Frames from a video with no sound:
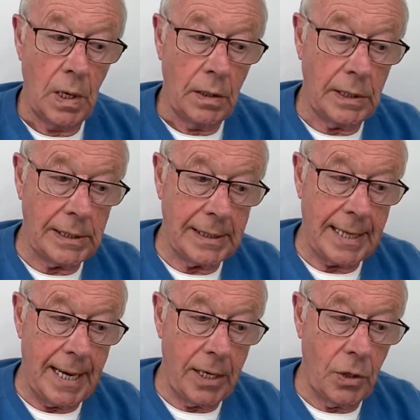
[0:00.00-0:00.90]
This is a
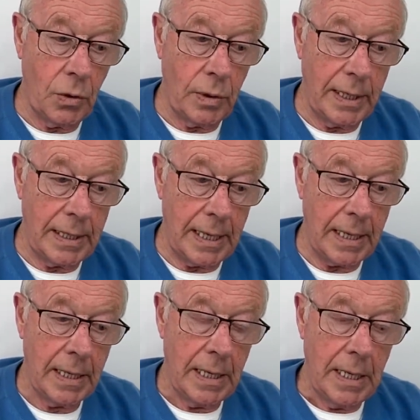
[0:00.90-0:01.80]
guy who in
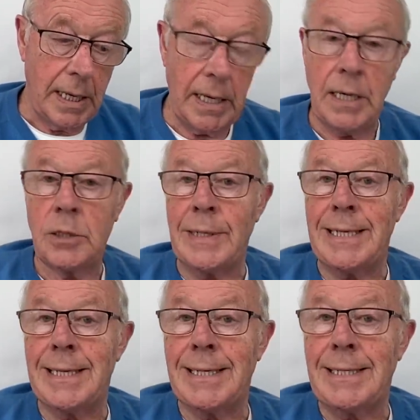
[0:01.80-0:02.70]

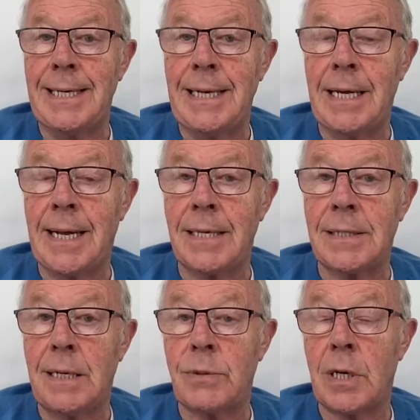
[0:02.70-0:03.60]
2019 he
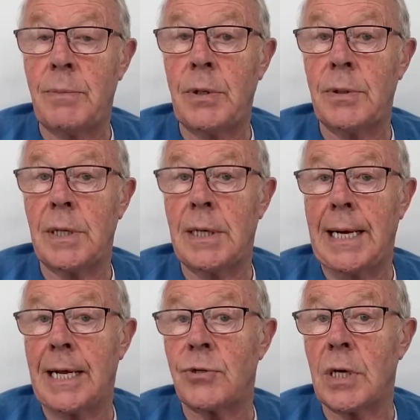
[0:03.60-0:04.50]
announced that he was going to build an
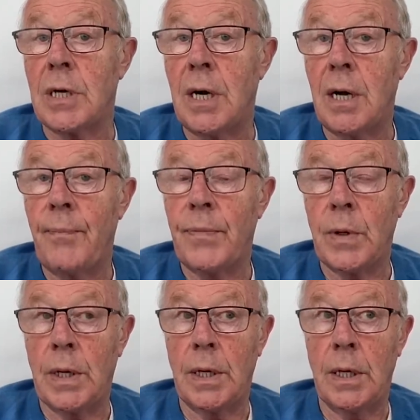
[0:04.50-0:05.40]
electric car
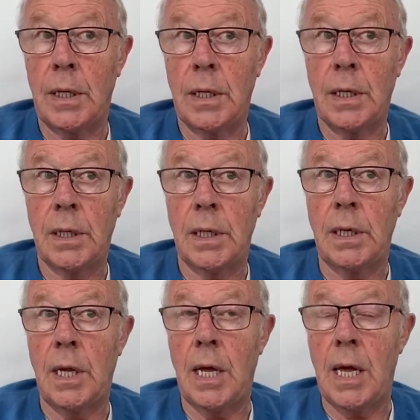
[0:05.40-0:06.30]

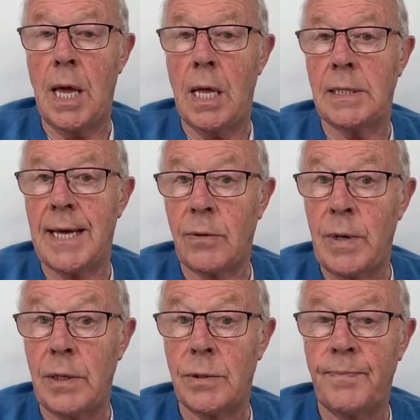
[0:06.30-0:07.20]
in South
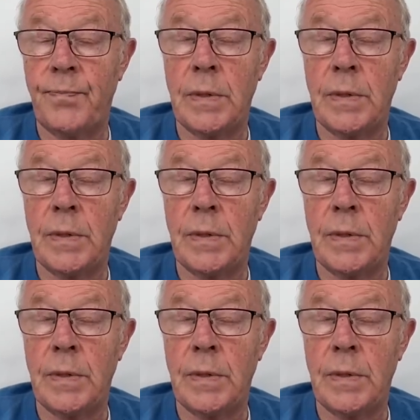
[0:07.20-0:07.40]
Wales.